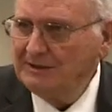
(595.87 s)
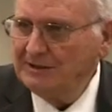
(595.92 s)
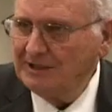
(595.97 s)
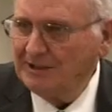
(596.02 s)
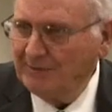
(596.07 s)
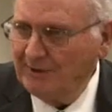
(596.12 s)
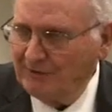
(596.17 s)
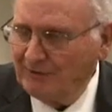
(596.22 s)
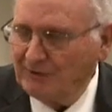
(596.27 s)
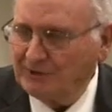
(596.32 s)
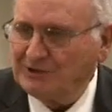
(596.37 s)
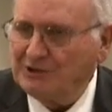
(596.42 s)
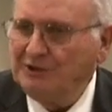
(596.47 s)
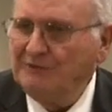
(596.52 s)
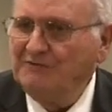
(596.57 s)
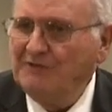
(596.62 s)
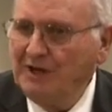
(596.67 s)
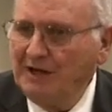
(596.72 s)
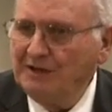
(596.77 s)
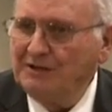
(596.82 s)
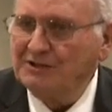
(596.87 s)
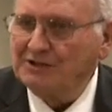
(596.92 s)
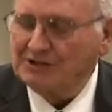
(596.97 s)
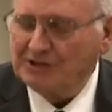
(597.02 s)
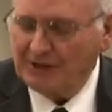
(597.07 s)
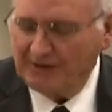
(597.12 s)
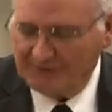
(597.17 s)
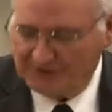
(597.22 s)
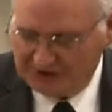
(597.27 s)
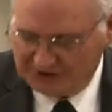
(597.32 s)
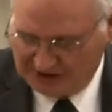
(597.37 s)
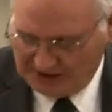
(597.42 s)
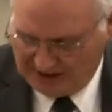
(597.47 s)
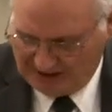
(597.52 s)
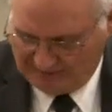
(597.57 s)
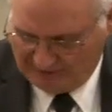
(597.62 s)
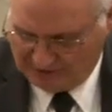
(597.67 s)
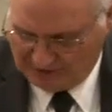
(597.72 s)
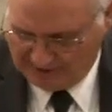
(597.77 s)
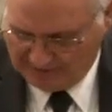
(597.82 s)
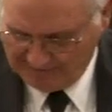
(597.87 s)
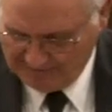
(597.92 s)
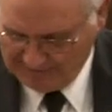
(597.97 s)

It'll be for what you've done to serve the Savior.